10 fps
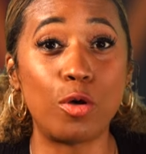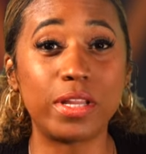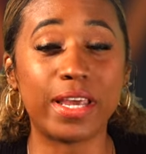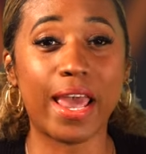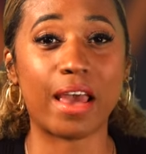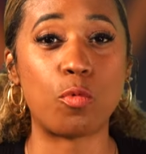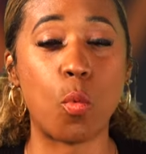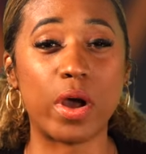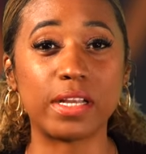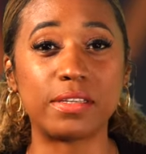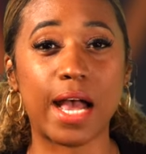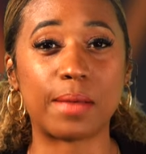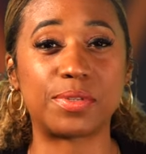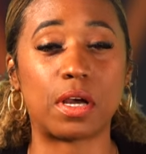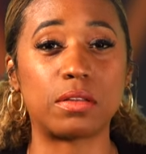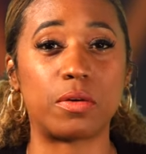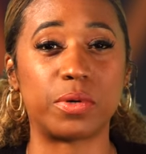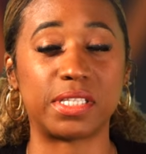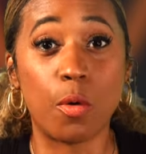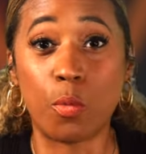only have one top
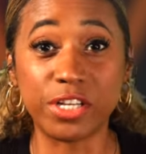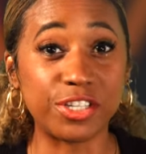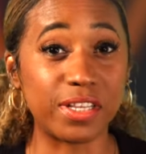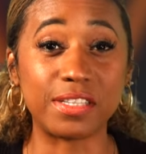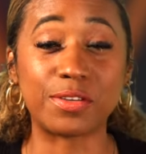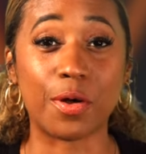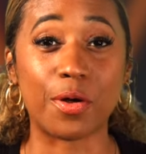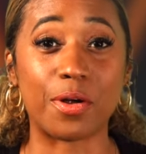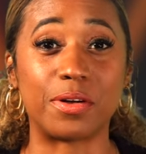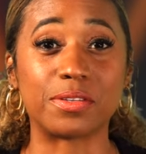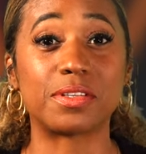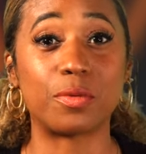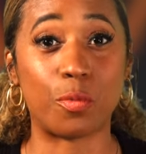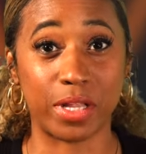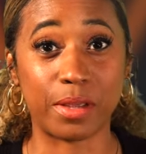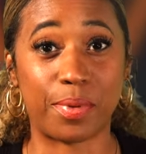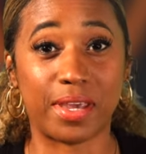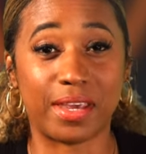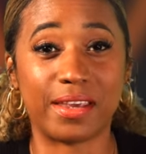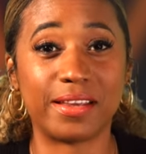soloist. Which of these girls will it
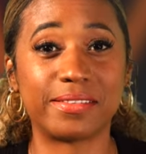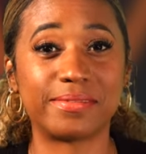be?